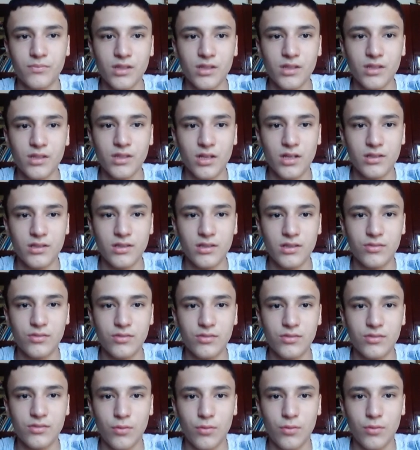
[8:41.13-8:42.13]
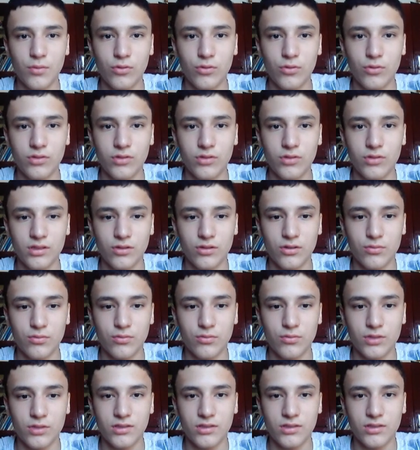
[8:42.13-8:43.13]
this is why boats and
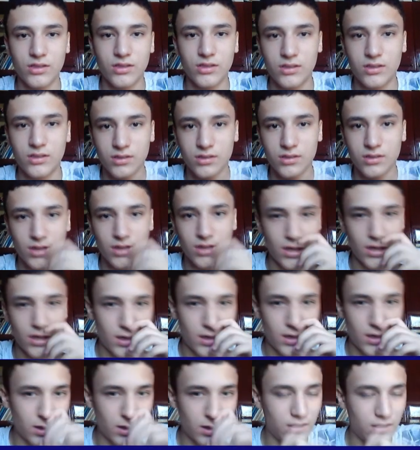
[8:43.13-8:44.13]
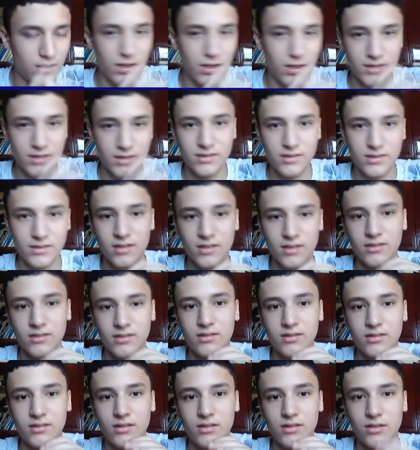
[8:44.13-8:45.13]
objects that are less dense
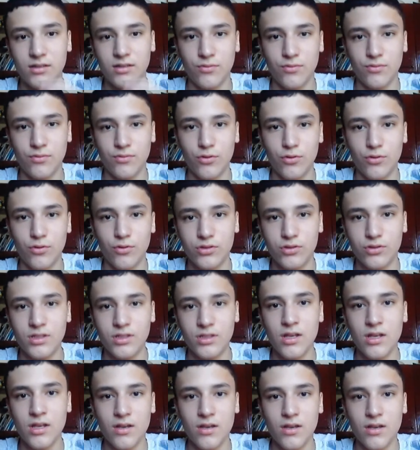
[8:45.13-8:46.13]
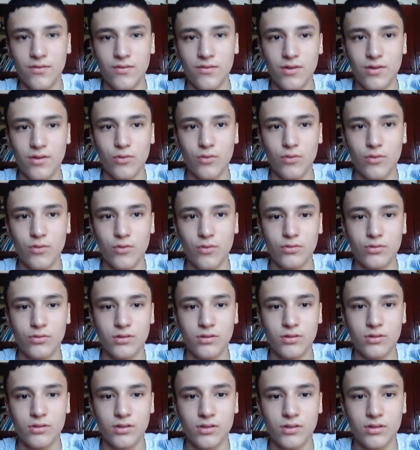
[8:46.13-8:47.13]
than water float
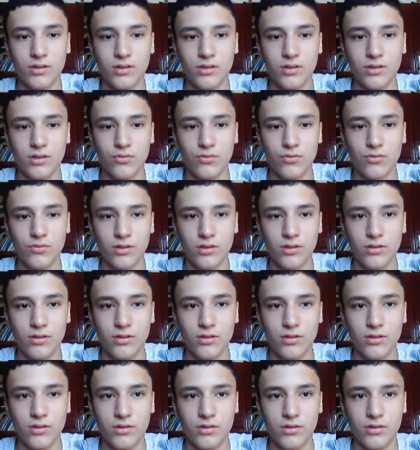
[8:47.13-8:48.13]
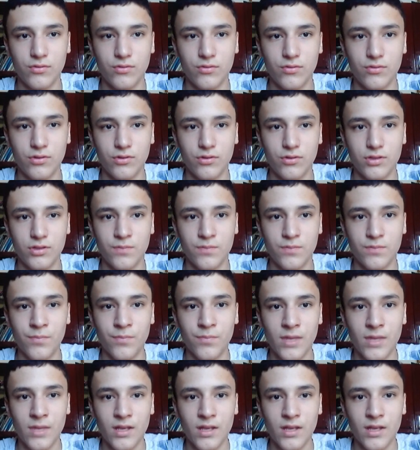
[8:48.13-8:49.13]
in the water,
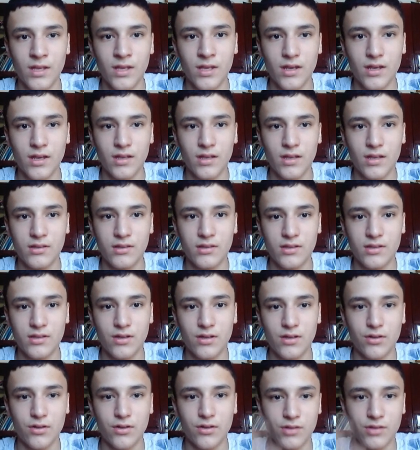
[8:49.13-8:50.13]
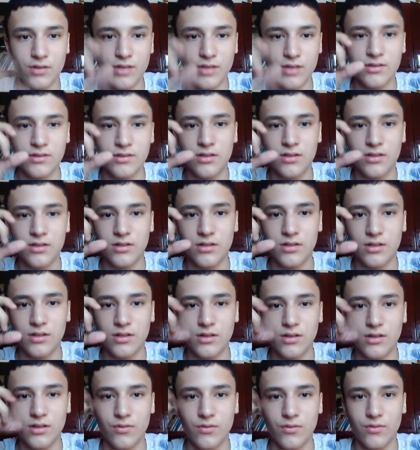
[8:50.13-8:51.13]
and denser
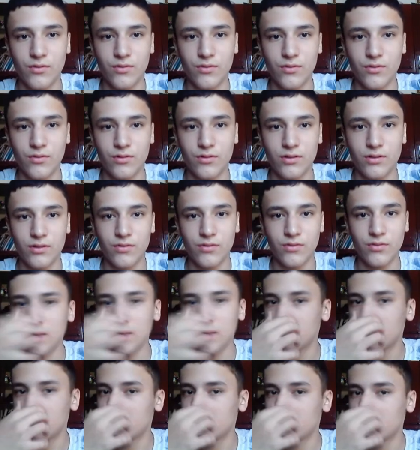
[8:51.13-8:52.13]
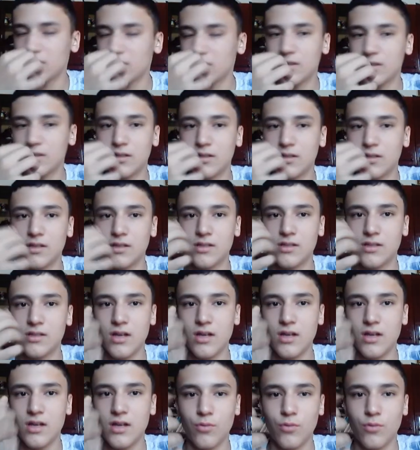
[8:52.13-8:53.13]
ones that are
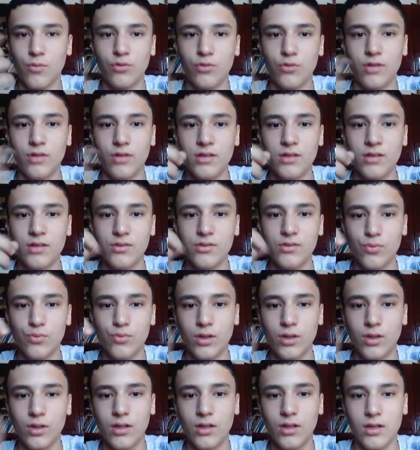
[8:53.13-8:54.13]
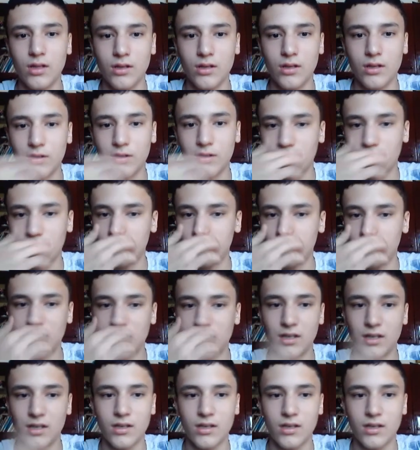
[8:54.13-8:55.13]
more dense will
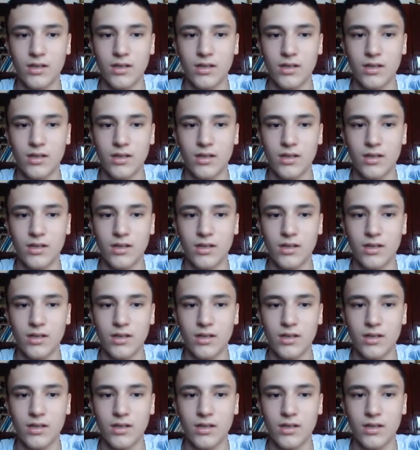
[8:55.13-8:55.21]
sink.